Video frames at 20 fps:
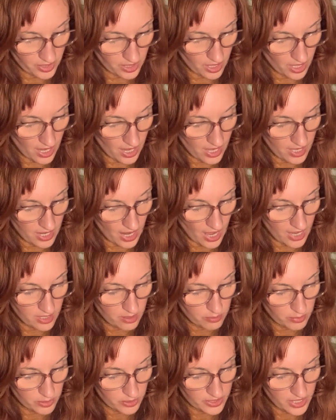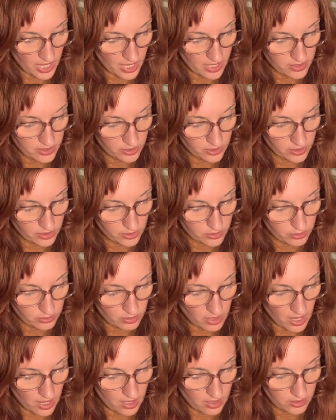An animal that
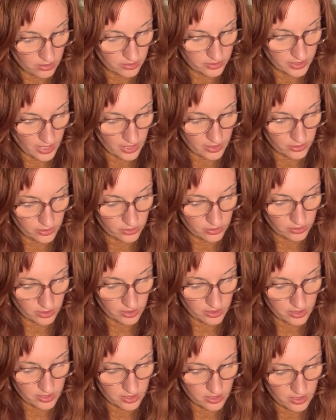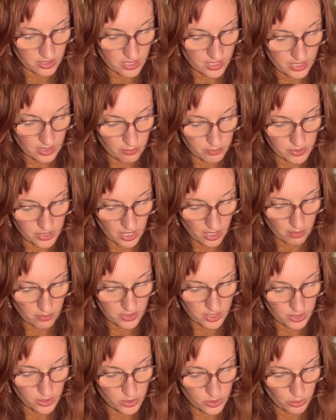growled and grunted sometimes
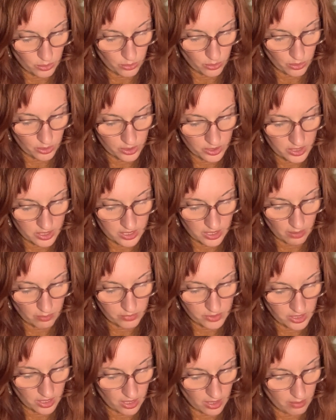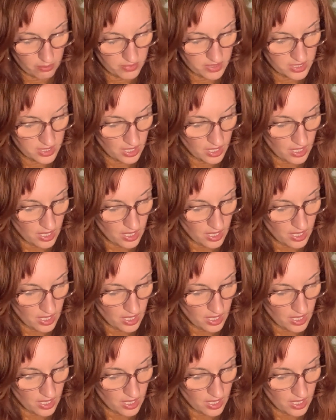and talked sometimes,